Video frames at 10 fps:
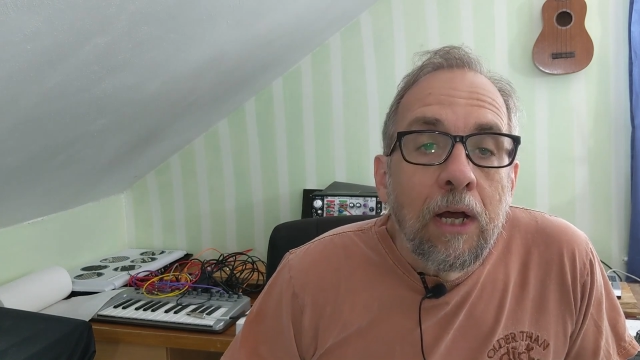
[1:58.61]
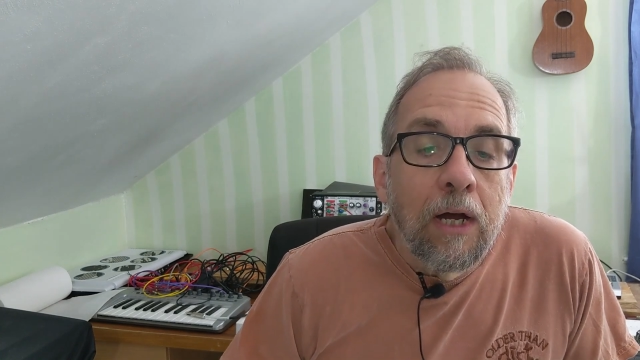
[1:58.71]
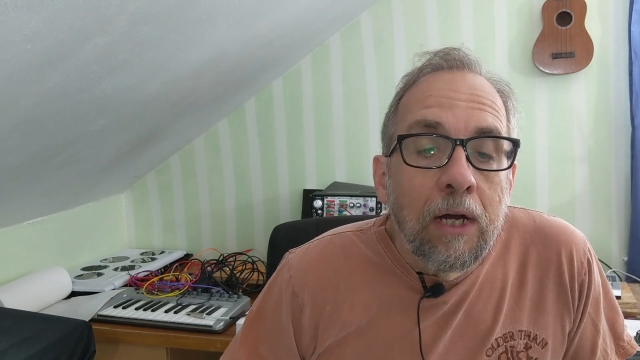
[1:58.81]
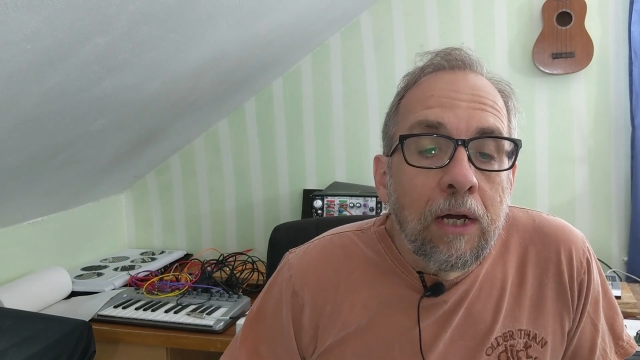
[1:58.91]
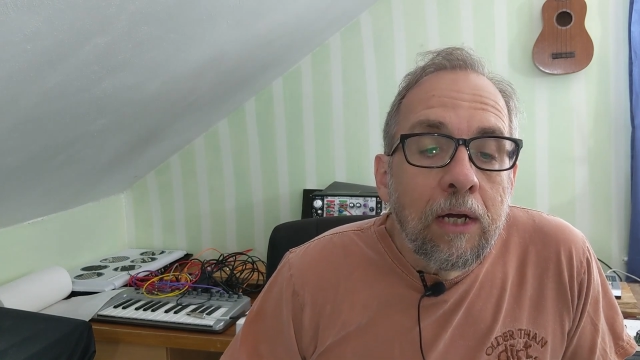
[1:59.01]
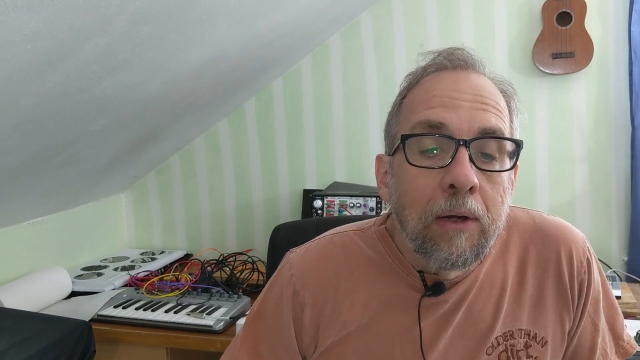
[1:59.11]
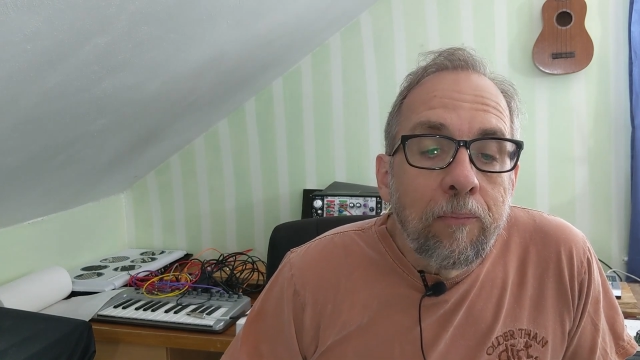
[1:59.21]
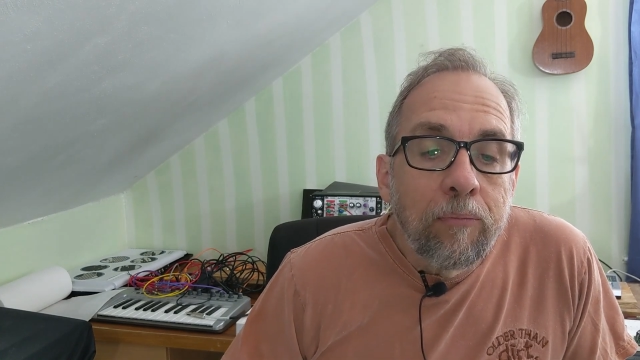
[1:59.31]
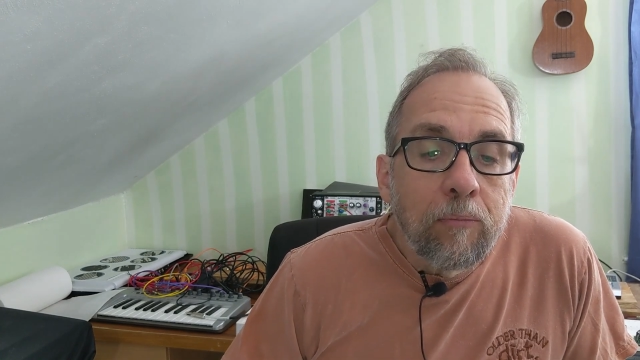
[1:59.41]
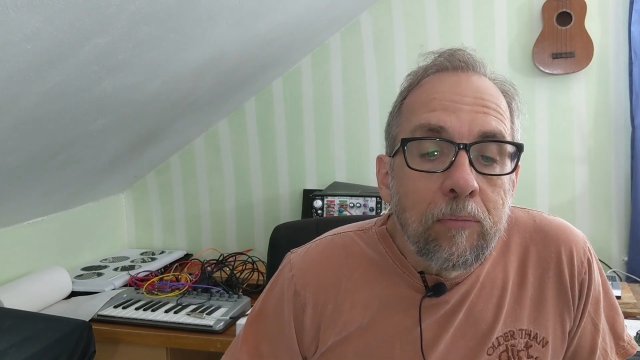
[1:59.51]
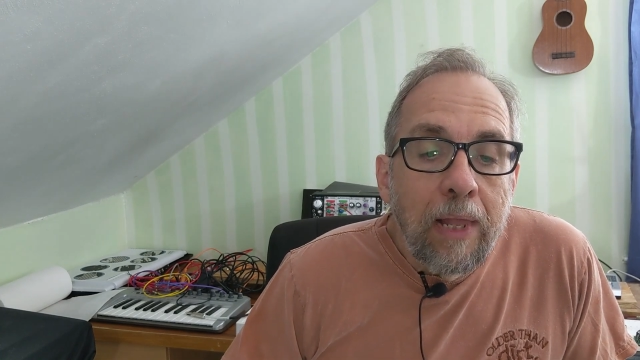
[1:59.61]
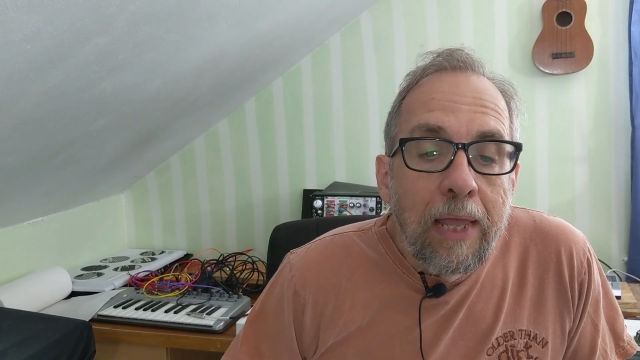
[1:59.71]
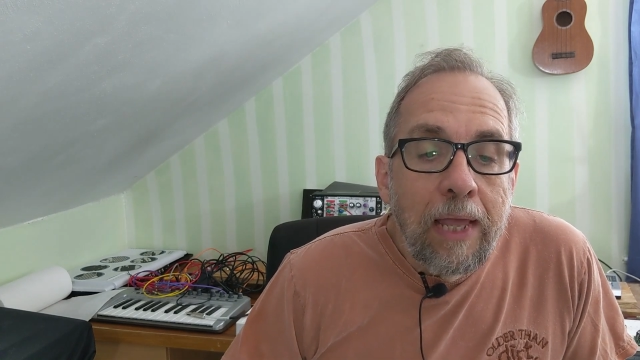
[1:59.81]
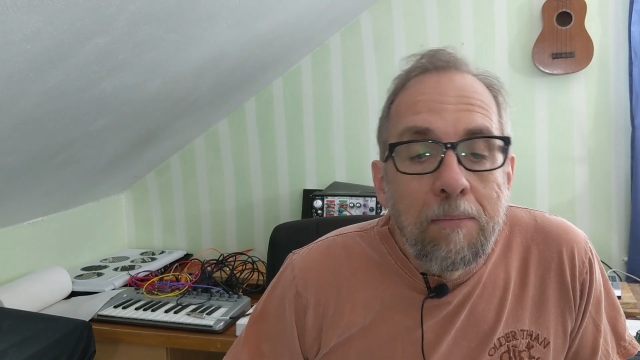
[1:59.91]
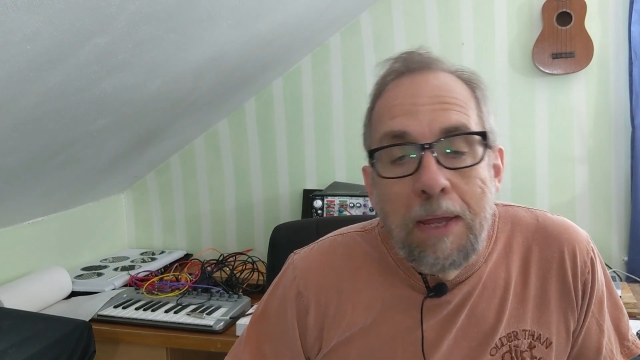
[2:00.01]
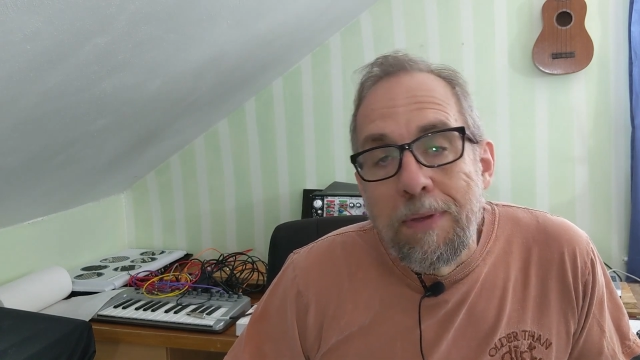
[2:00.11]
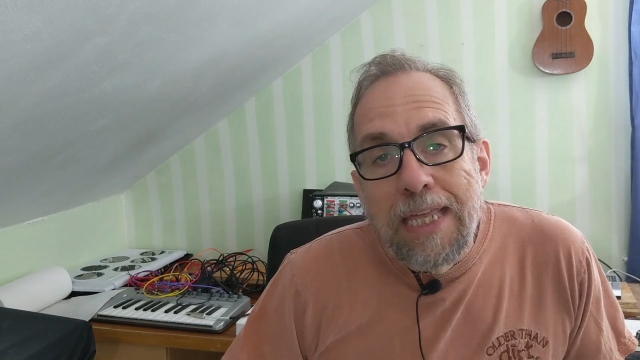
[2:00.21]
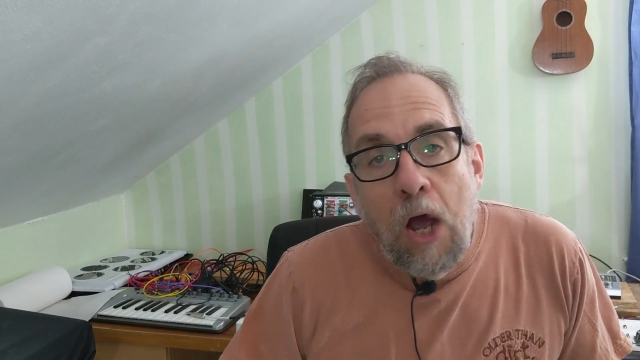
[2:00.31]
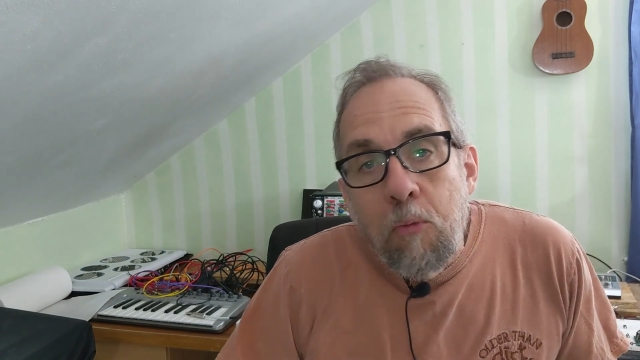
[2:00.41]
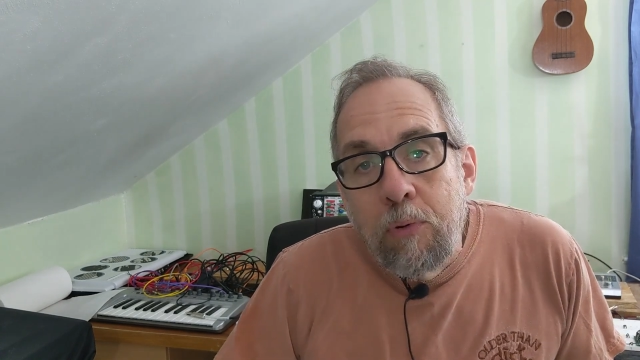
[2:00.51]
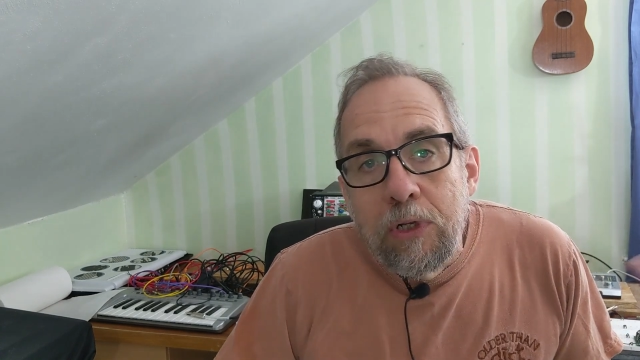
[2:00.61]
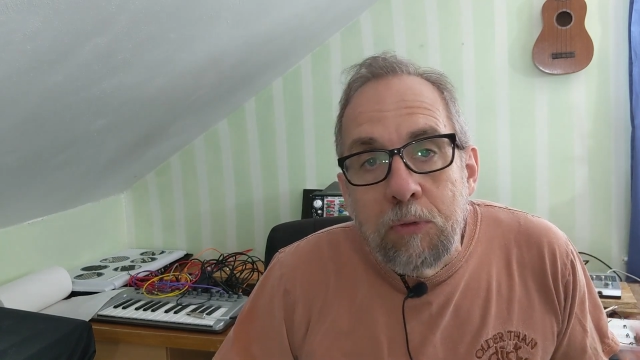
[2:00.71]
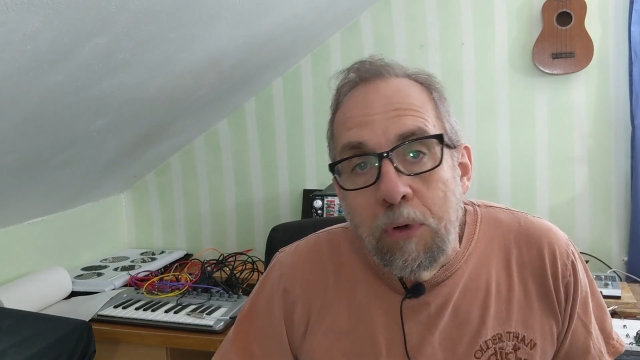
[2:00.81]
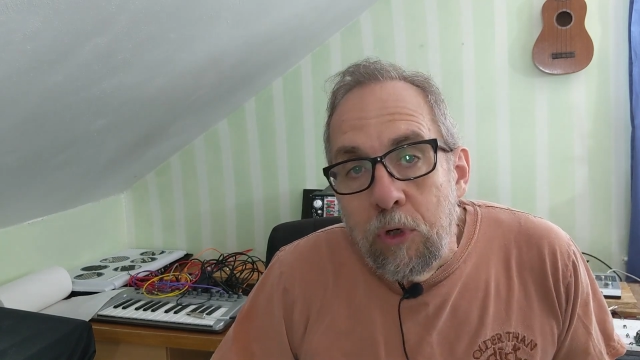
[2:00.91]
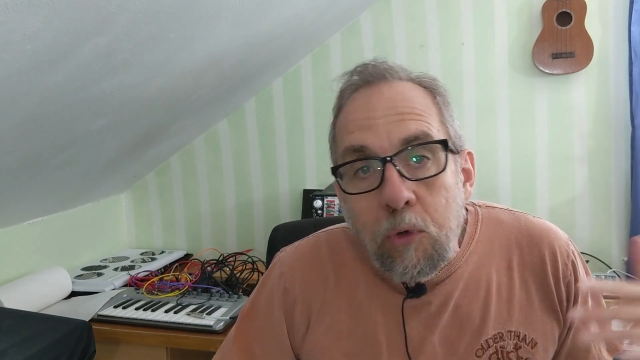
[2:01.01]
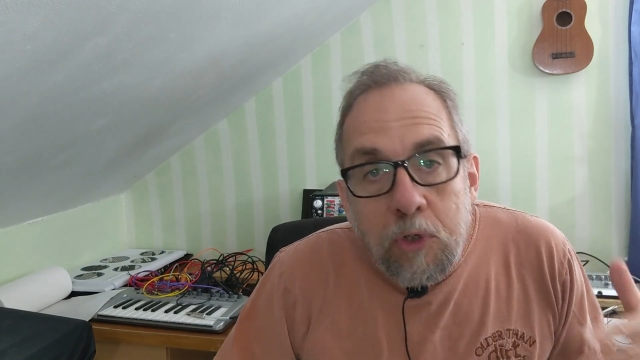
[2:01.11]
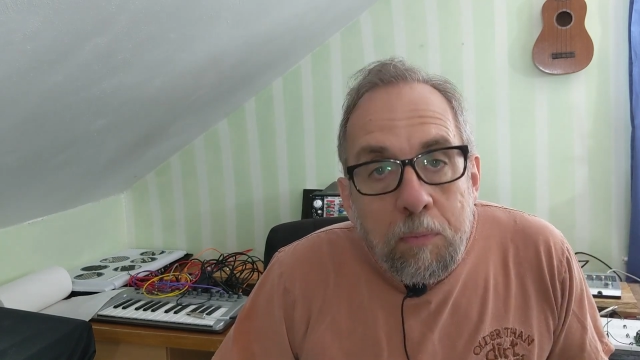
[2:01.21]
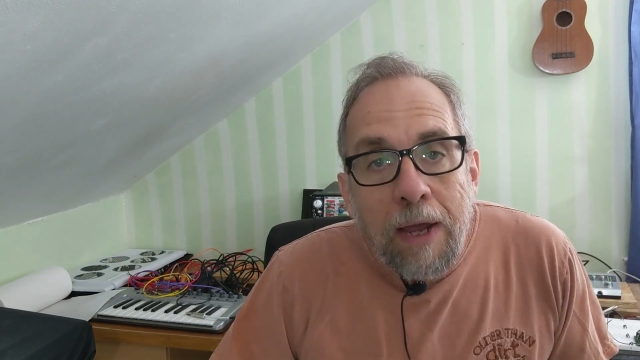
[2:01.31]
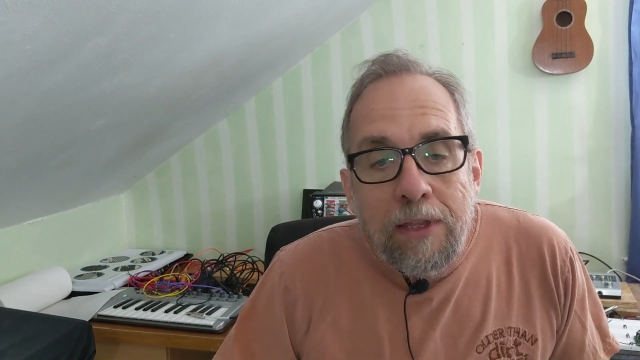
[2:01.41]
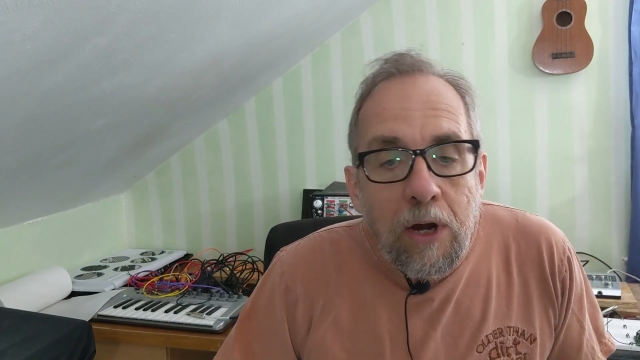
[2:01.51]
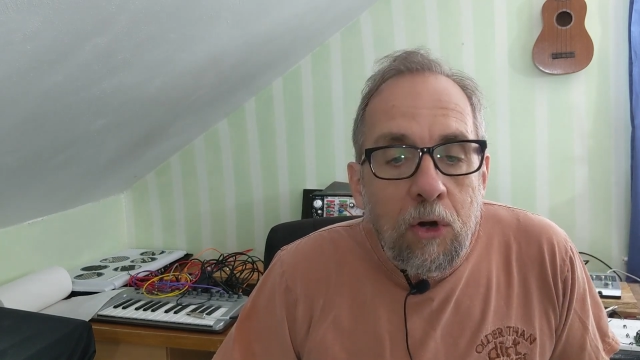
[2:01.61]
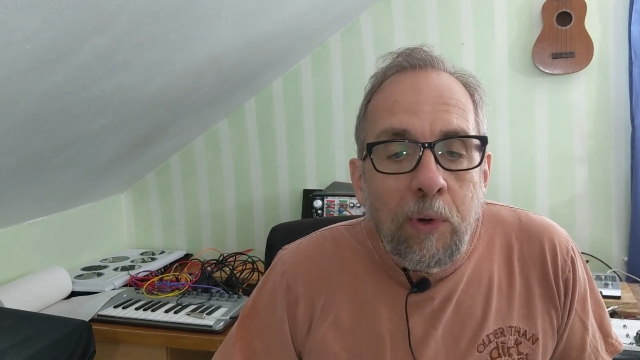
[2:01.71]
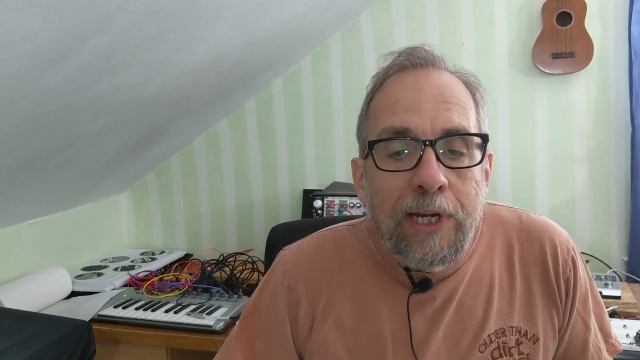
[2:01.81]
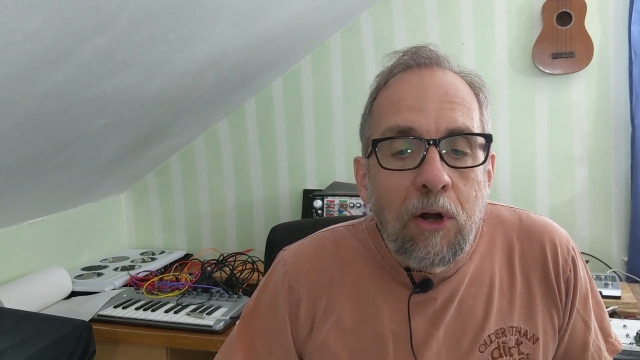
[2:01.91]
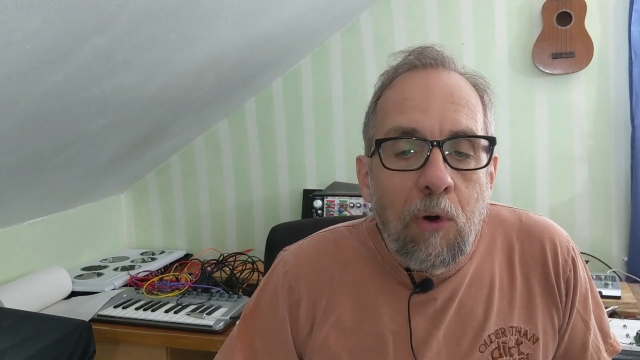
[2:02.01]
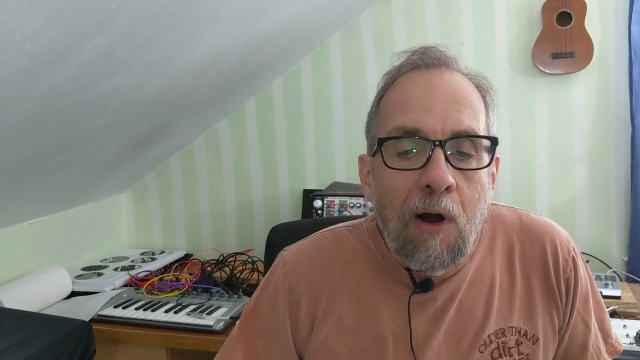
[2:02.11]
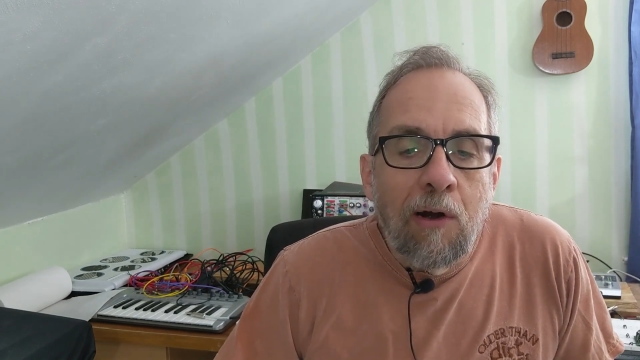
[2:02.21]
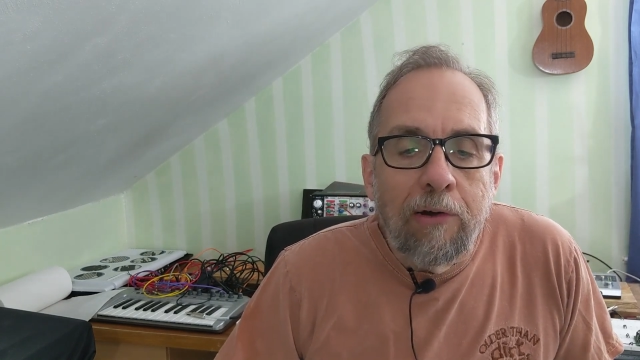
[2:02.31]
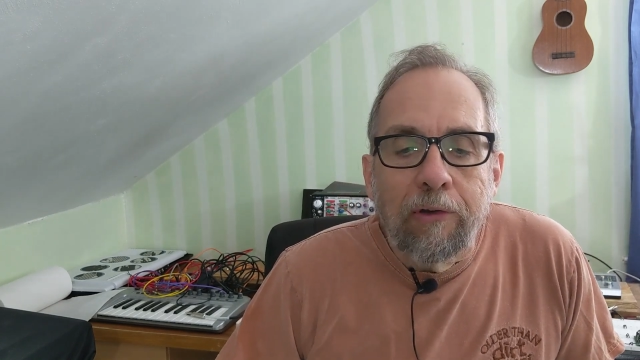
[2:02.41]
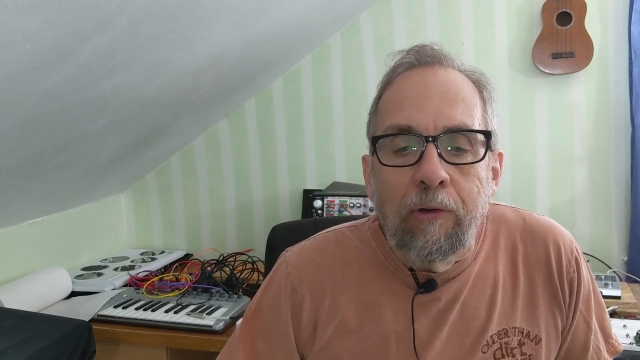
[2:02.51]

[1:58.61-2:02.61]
And maybe the outputs produced by the Arduino aren't